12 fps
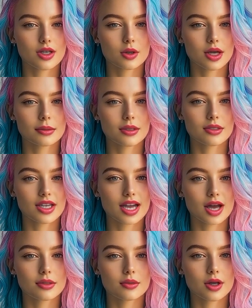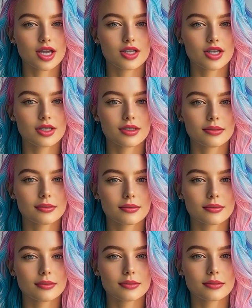your Visual Studio Code experience
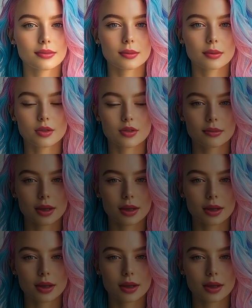even further.